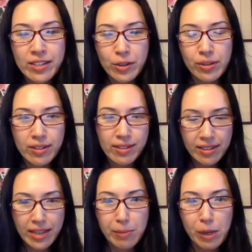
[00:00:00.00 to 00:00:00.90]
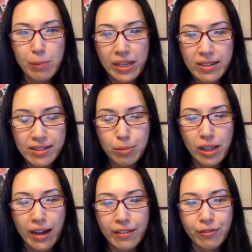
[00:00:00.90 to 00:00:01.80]
So this same company is
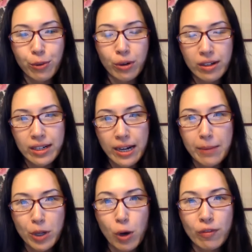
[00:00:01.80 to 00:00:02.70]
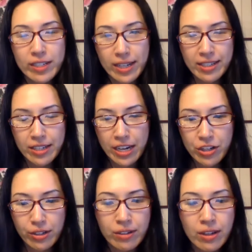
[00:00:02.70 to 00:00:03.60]
applying for COVID
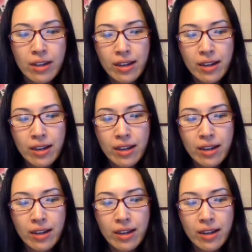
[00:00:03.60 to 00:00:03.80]
designation